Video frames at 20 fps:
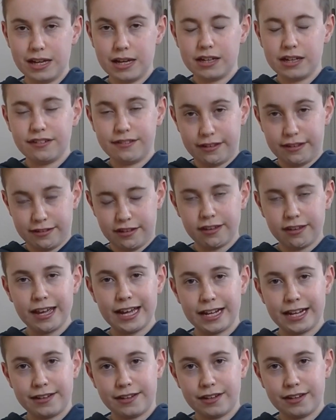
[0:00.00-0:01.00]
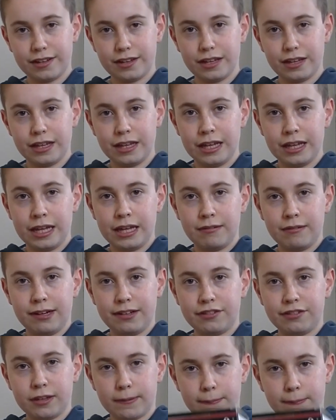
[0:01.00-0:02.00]
And this is it.
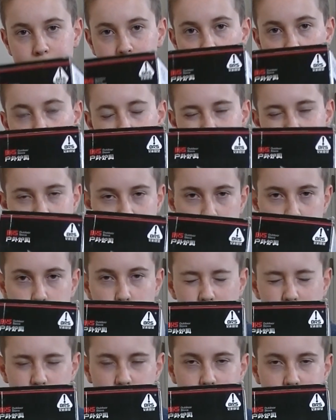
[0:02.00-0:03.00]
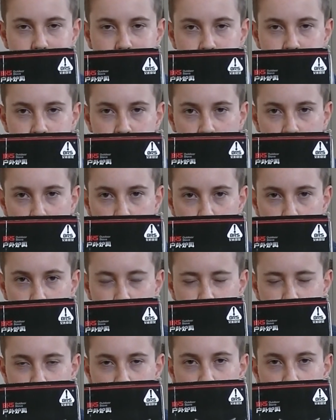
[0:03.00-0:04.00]
It's the BRS12A stove.
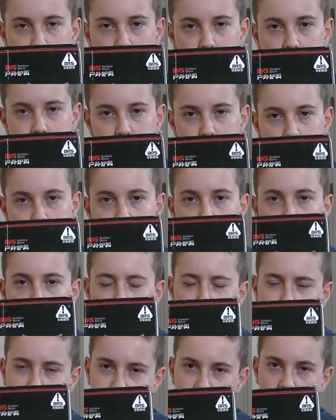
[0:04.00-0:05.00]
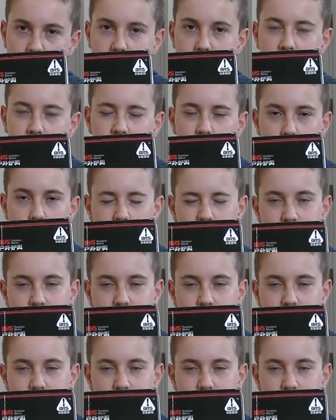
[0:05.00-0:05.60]
You'll probably find it under